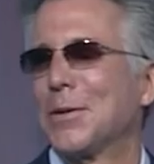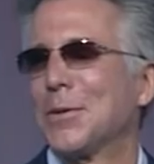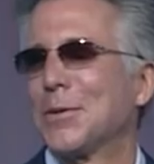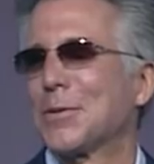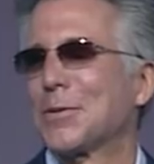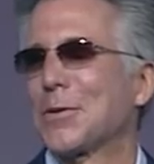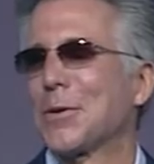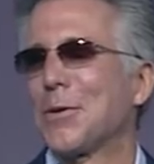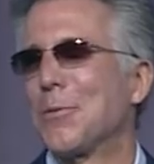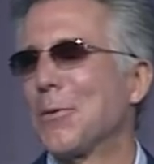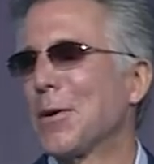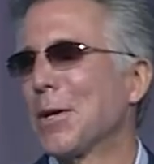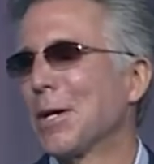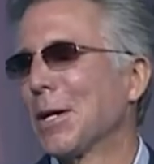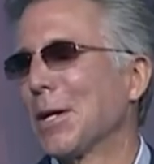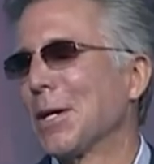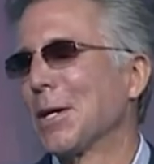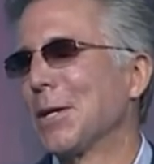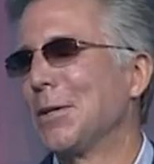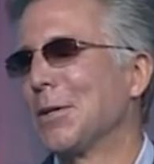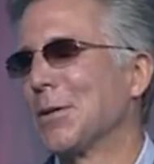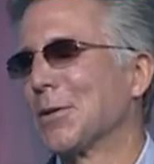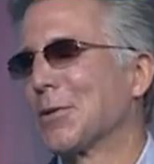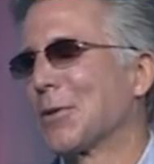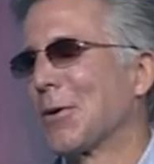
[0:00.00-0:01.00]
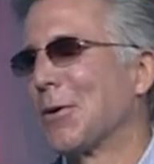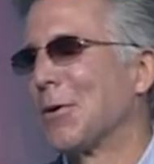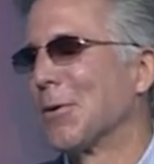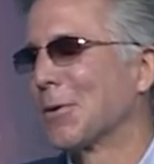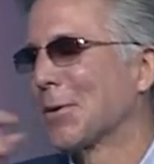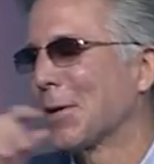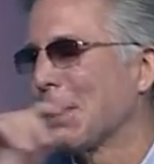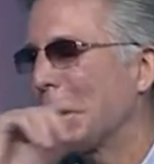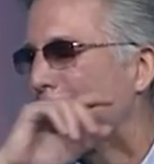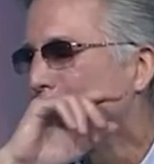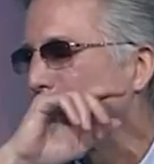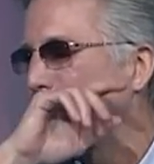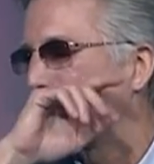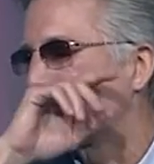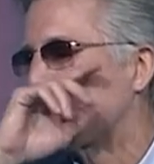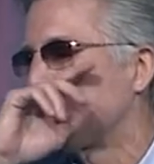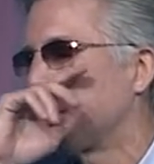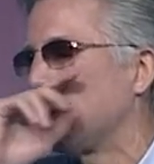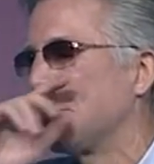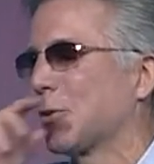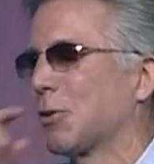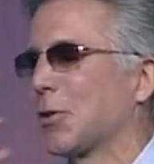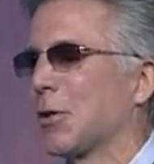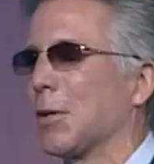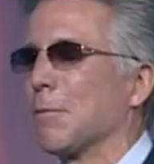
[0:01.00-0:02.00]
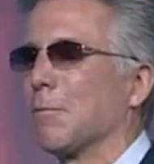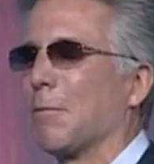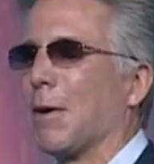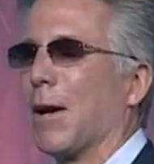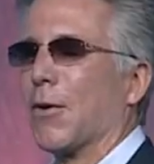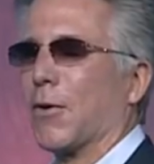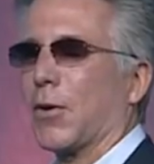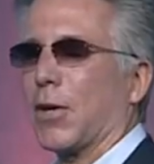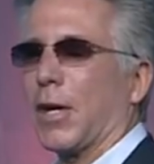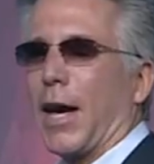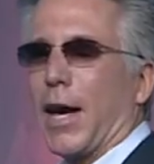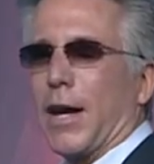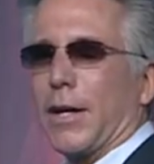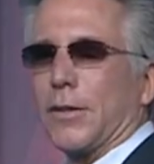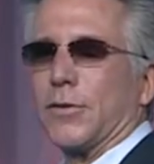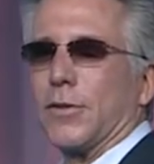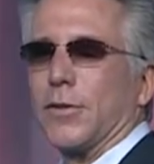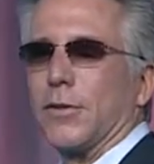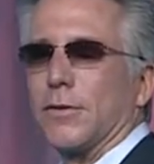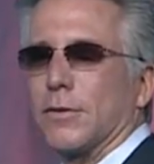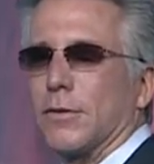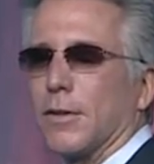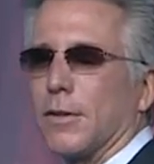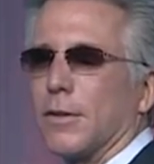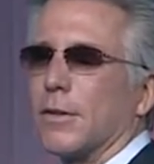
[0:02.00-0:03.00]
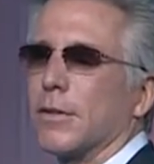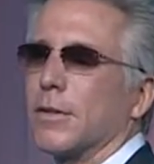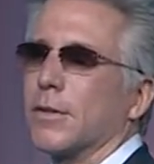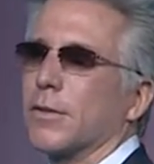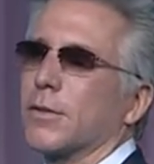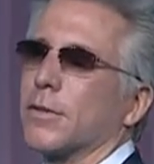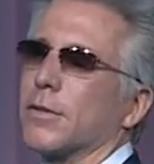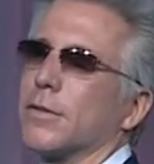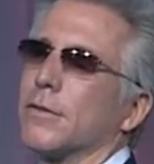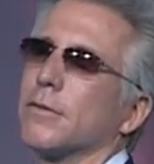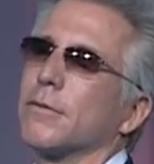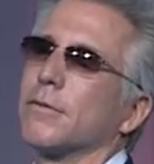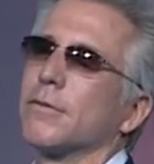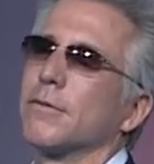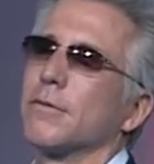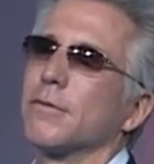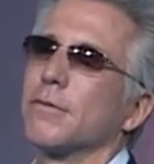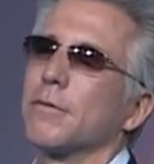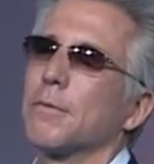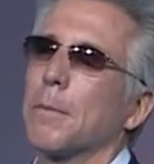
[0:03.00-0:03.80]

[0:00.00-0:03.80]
So we get in this whole conversation about cats and dogs and